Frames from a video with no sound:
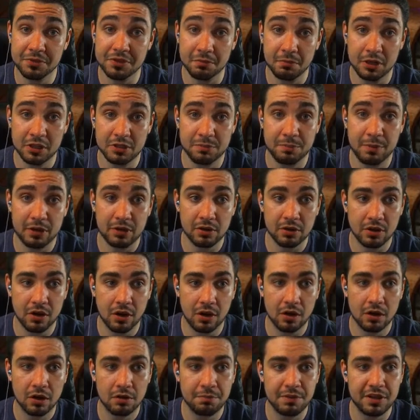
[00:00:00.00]
a much better
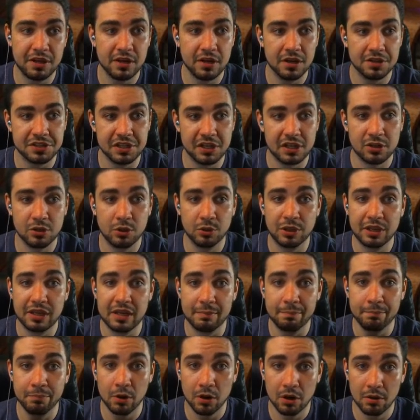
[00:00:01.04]
card because it can only
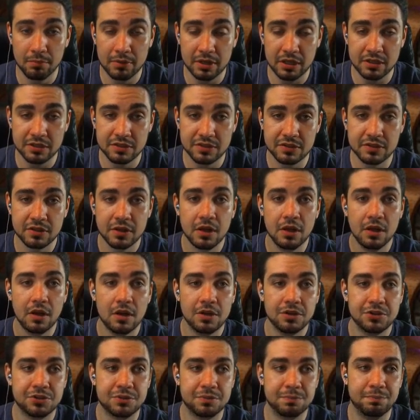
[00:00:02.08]
get permanents,
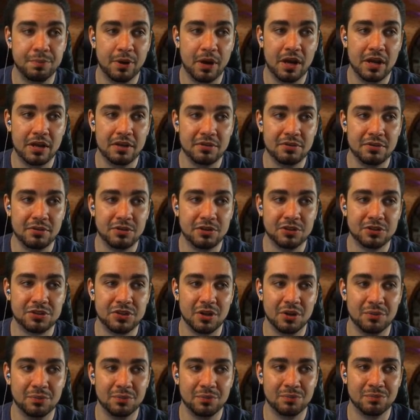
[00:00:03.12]
but you just
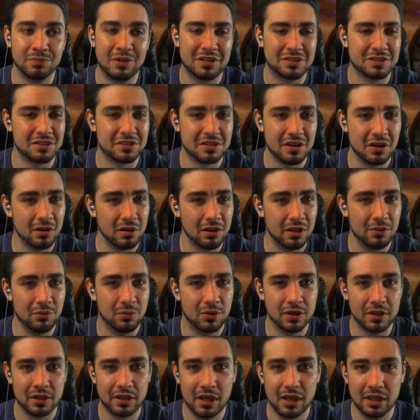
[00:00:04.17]
don't necessarily
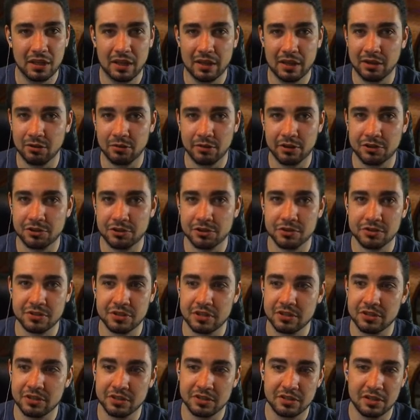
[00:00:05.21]
want to get like creatures
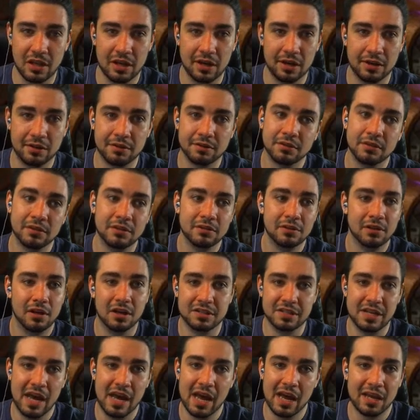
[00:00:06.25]
that just like
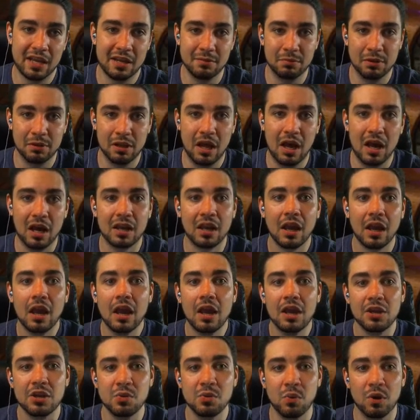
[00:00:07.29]
attack and block.
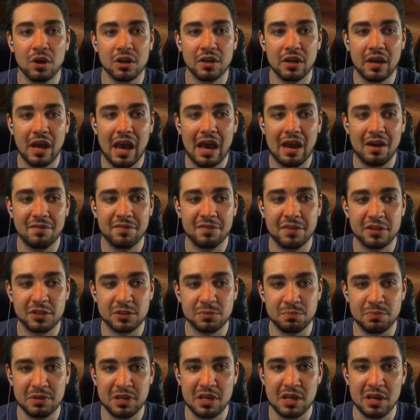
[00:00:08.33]
You want to have this
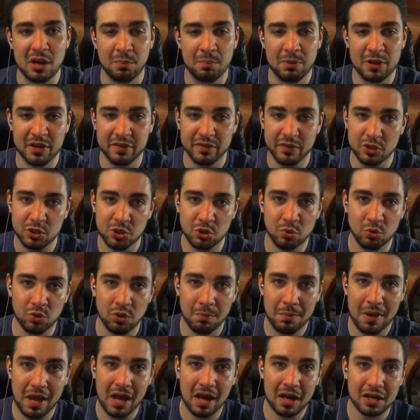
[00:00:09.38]
be a bit of a
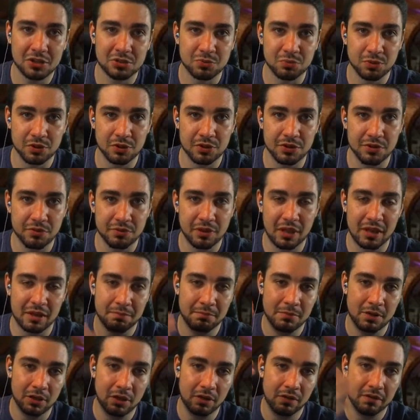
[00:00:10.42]
toolbox where you like
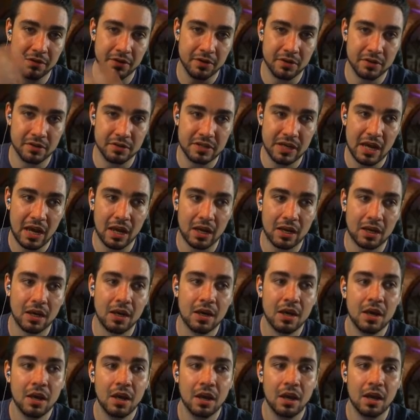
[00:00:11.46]
mill over your deck
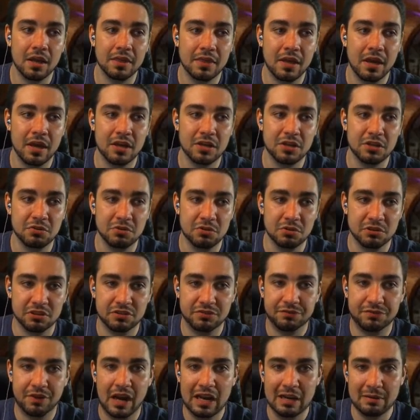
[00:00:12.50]
and then you use
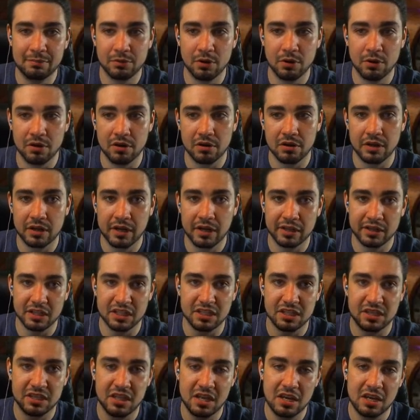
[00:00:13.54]
Findbroker to get the
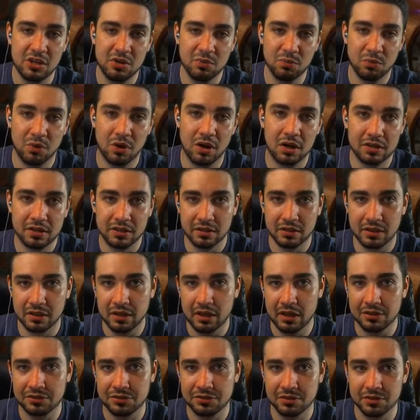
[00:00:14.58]
thing you want and then
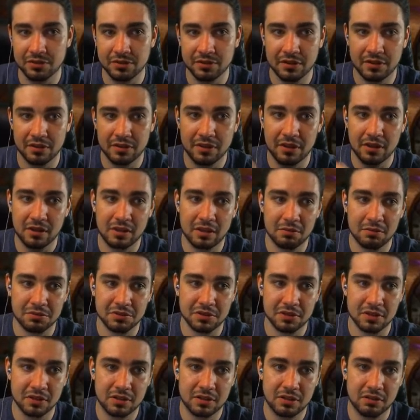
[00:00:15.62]
answer the thing that was
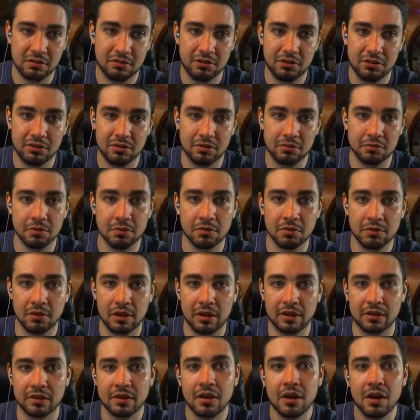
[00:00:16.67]
going to kill you, or
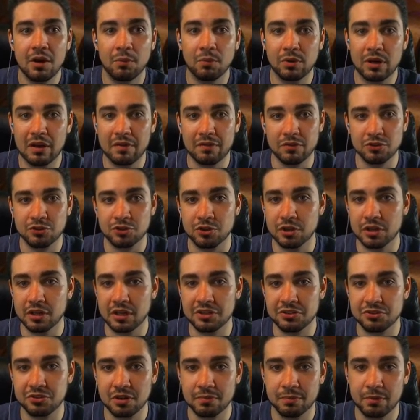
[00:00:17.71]
like whatever is good
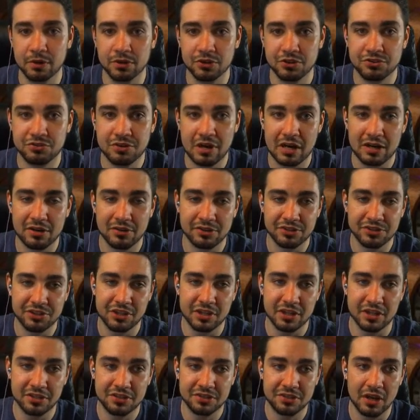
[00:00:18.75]
against your opponent's strategy,
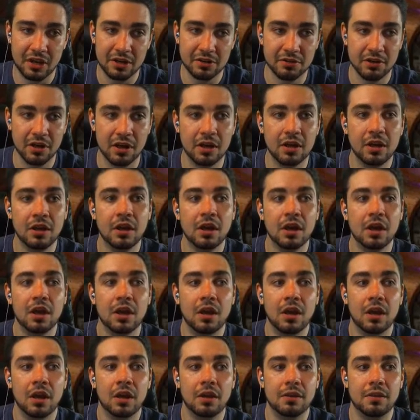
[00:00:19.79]
etc.
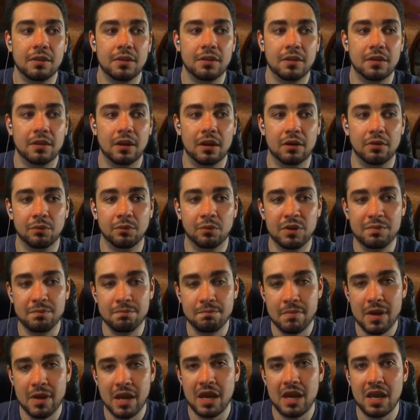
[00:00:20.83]
We
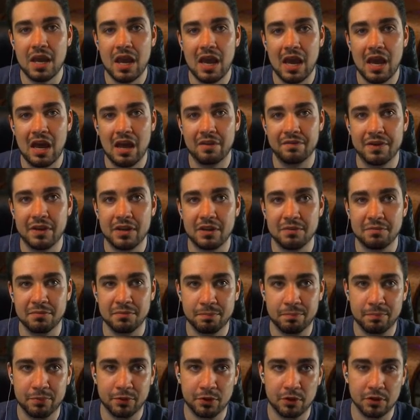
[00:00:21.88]
may have a
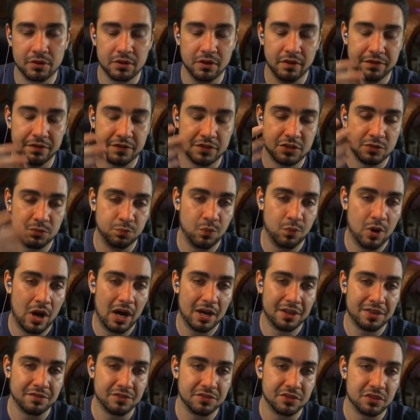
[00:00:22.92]
good enough
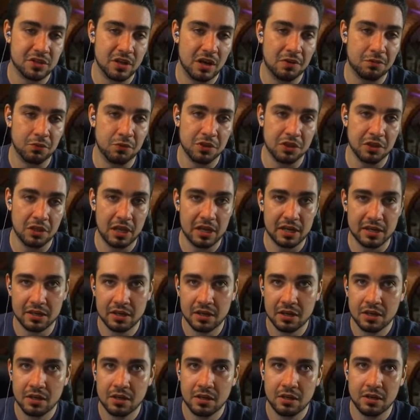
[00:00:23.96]
swath of stuff with like
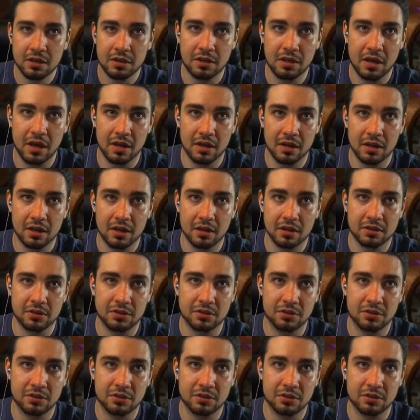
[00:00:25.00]
that